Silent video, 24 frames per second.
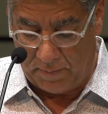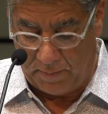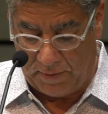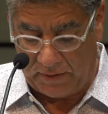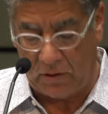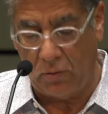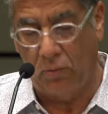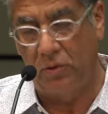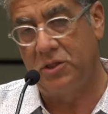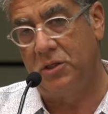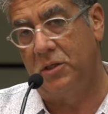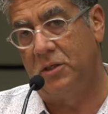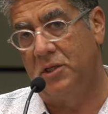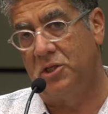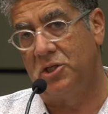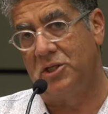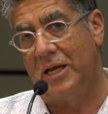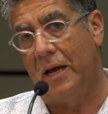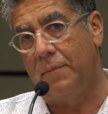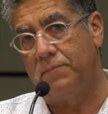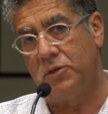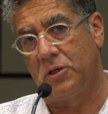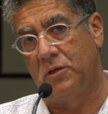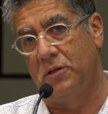But there was a
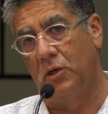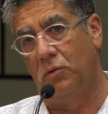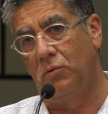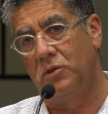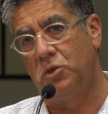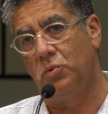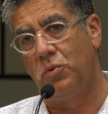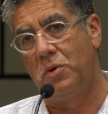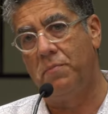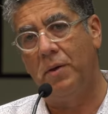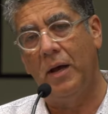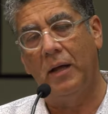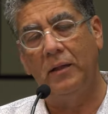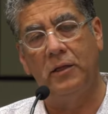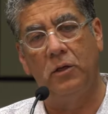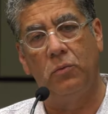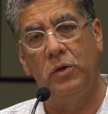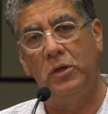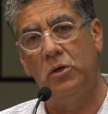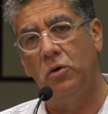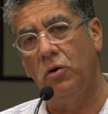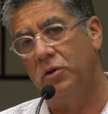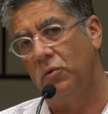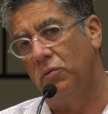deception, there was rebellion.
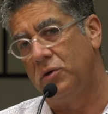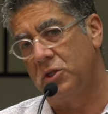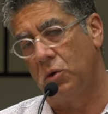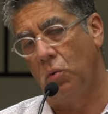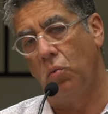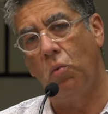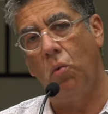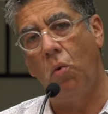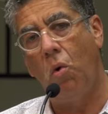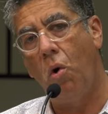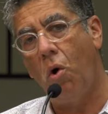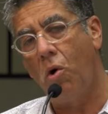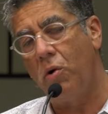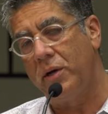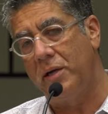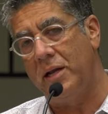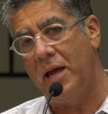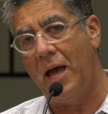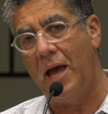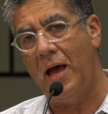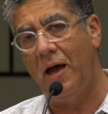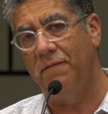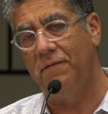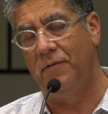We know there was a war in
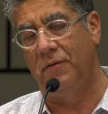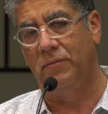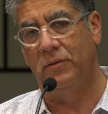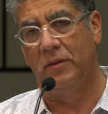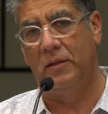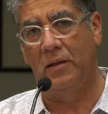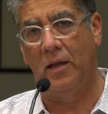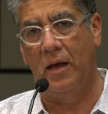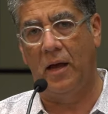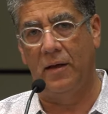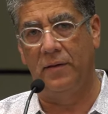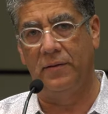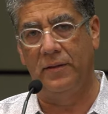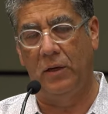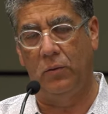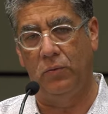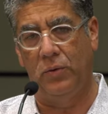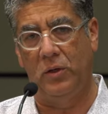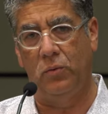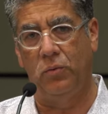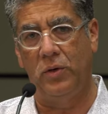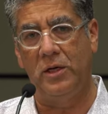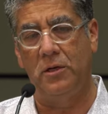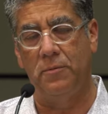heaven uh, that
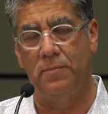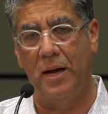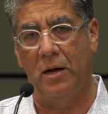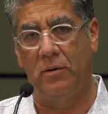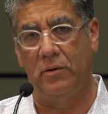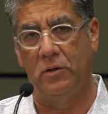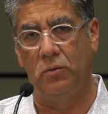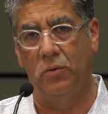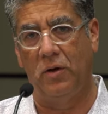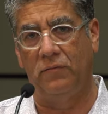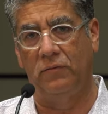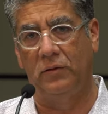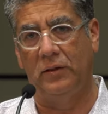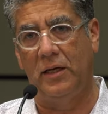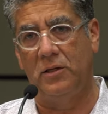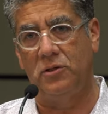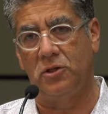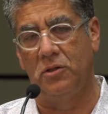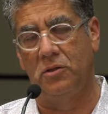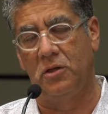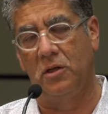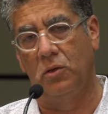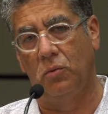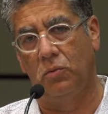we read about in
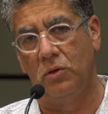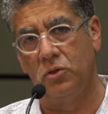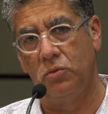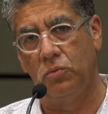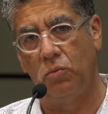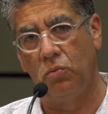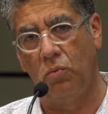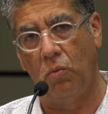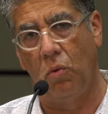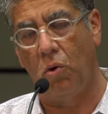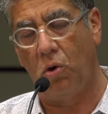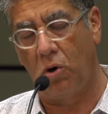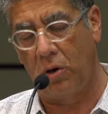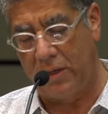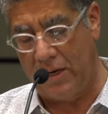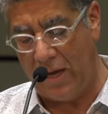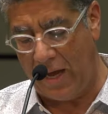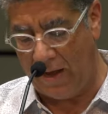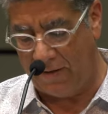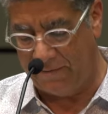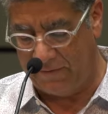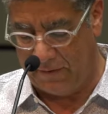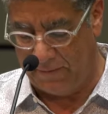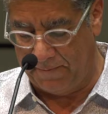Revelation, that there was war in
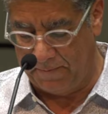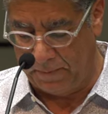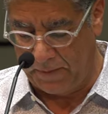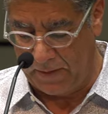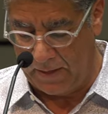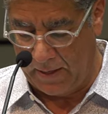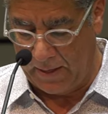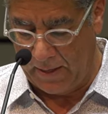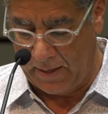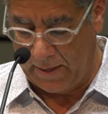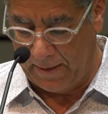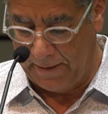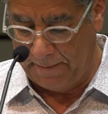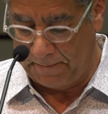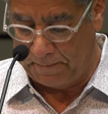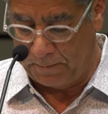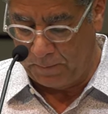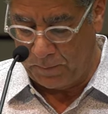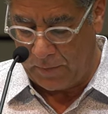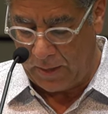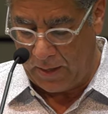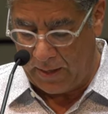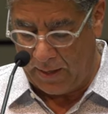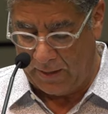heaven.
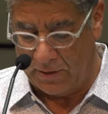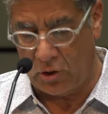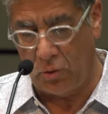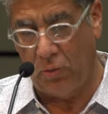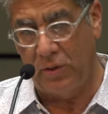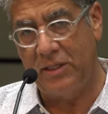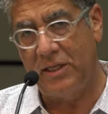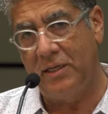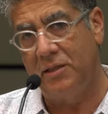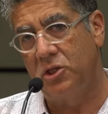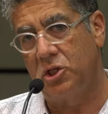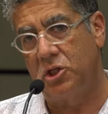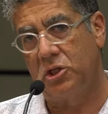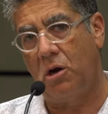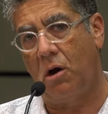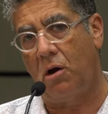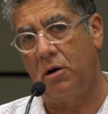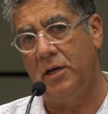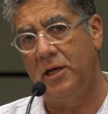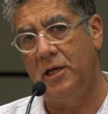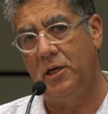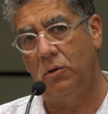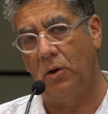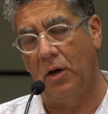And so it didn't
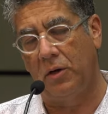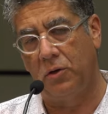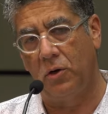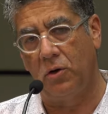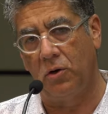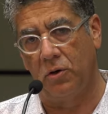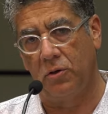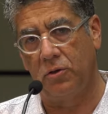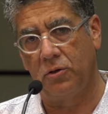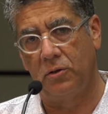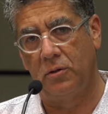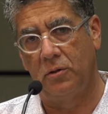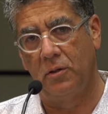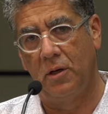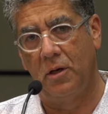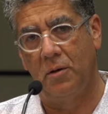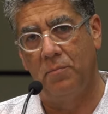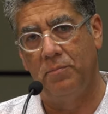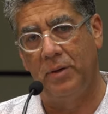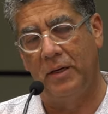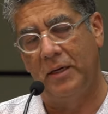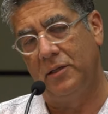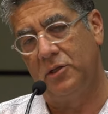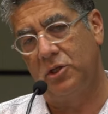start here on earth,
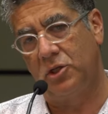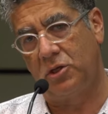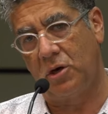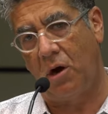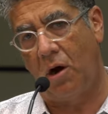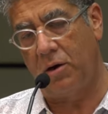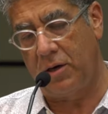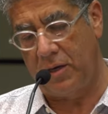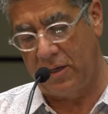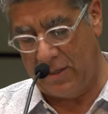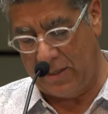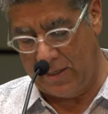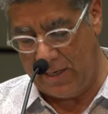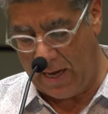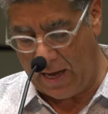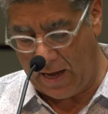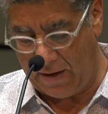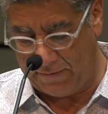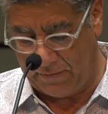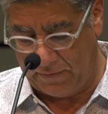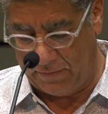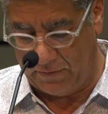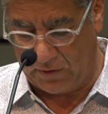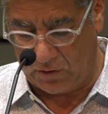but it started in
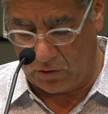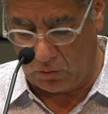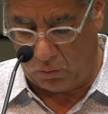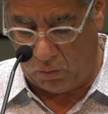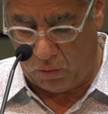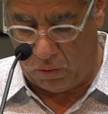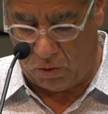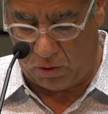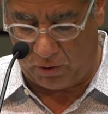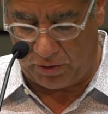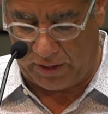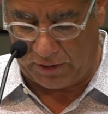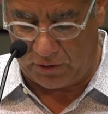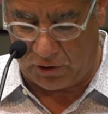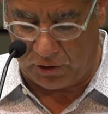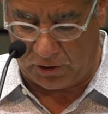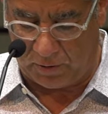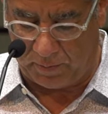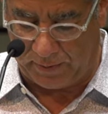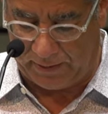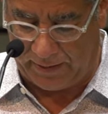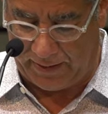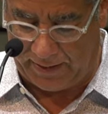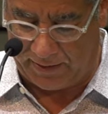heaven, this war that
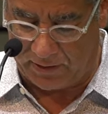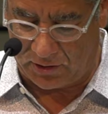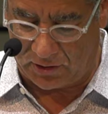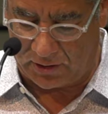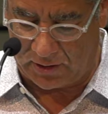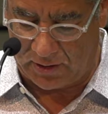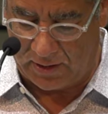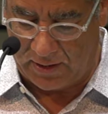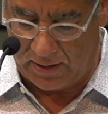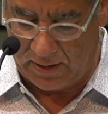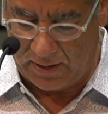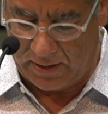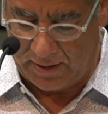took place.